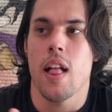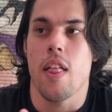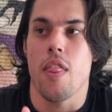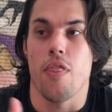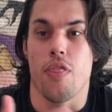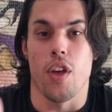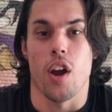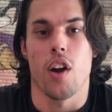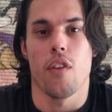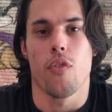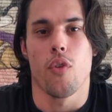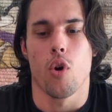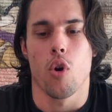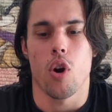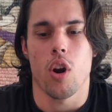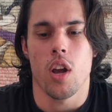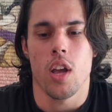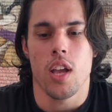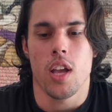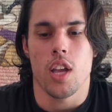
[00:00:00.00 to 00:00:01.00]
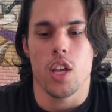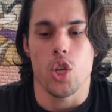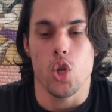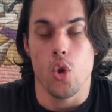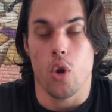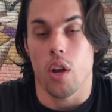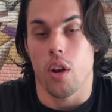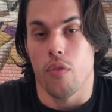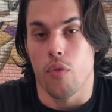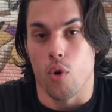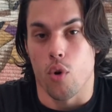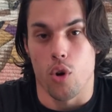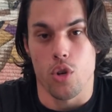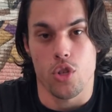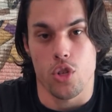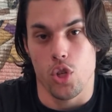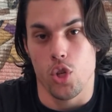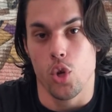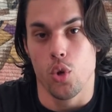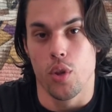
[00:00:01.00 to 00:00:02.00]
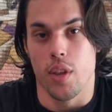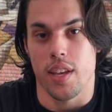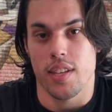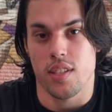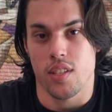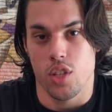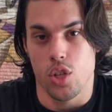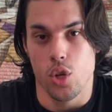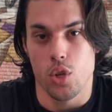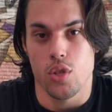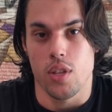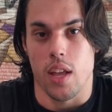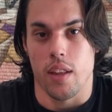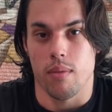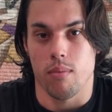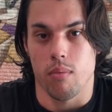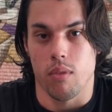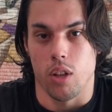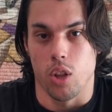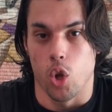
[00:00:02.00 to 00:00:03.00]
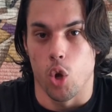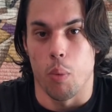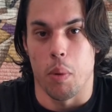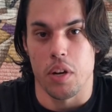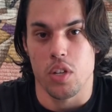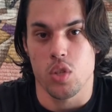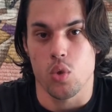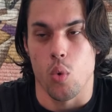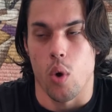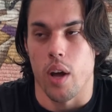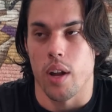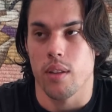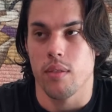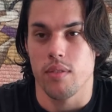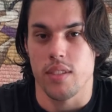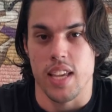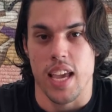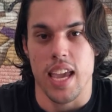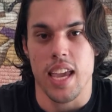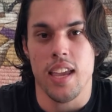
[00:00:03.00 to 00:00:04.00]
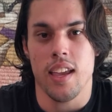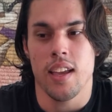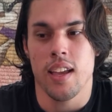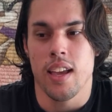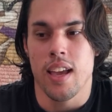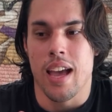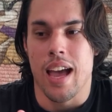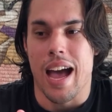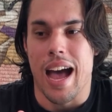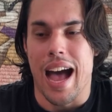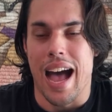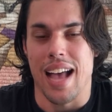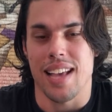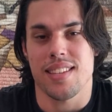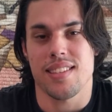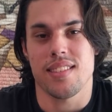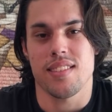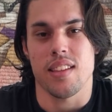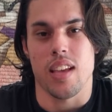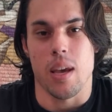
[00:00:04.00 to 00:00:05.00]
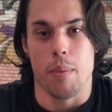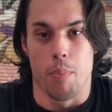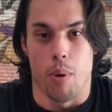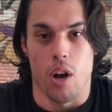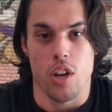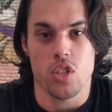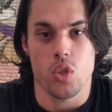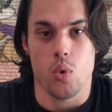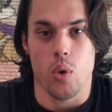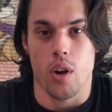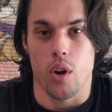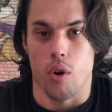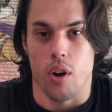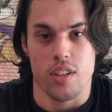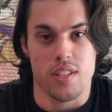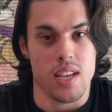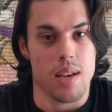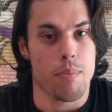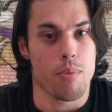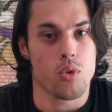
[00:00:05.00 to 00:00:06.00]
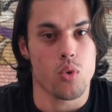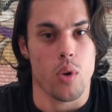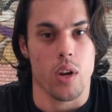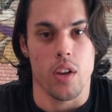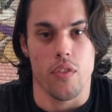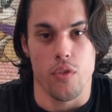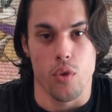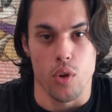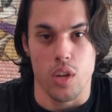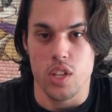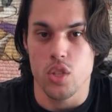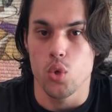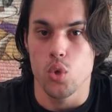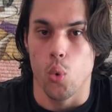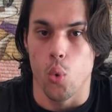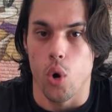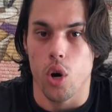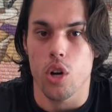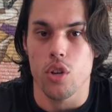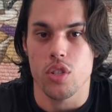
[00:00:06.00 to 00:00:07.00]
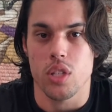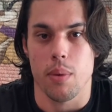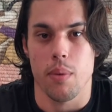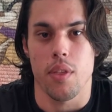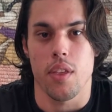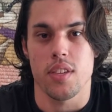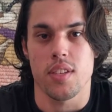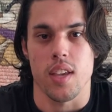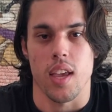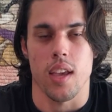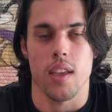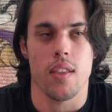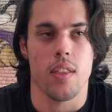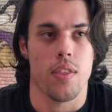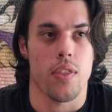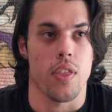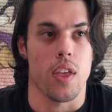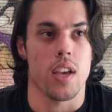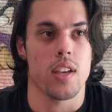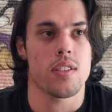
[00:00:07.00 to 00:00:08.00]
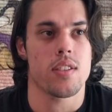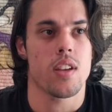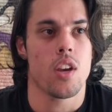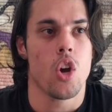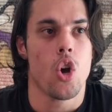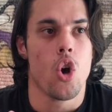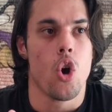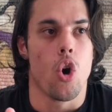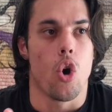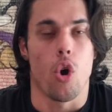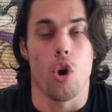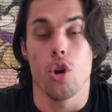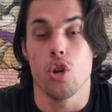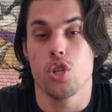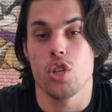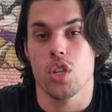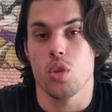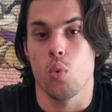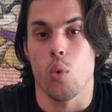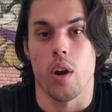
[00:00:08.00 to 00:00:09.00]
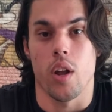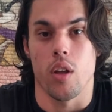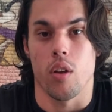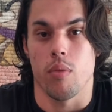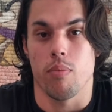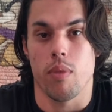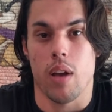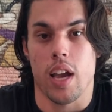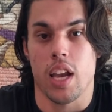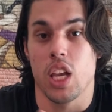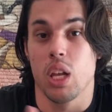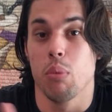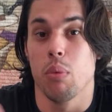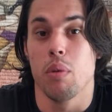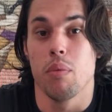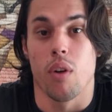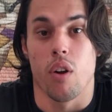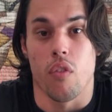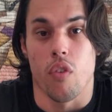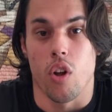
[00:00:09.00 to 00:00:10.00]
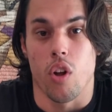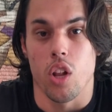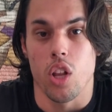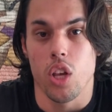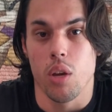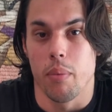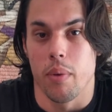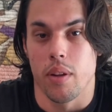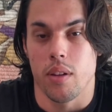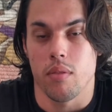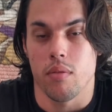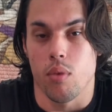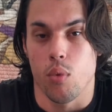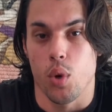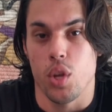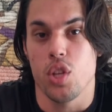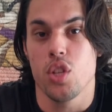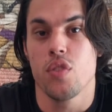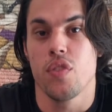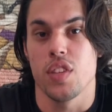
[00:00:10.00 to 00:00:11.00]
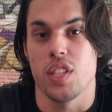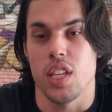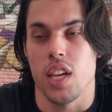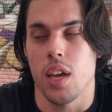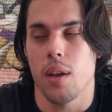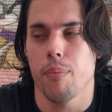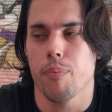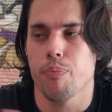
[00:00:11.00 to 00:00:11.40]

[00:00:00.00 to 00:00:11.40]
Therefore, you can of course use that low bar squat day as a pause squat or a tempo squat if you need to work on some of the same things, or you just want to accumulate more volume and reduce fatigue.